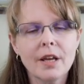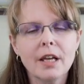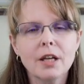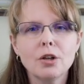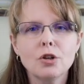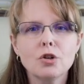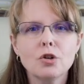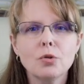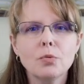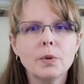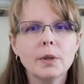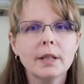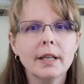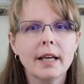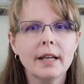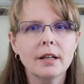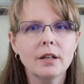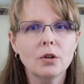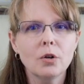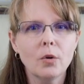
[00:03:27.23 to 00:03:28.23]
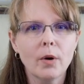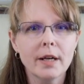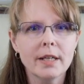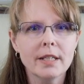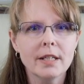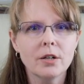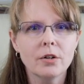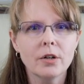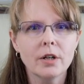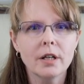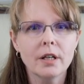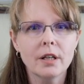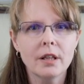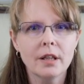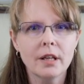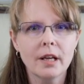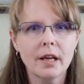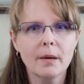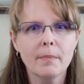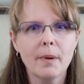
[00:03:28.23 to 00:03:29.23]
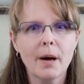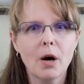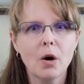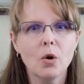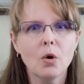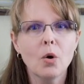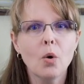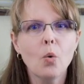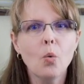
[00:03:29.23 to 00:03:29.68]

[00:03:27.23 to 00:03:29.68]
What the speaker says: interrelated criteria to think about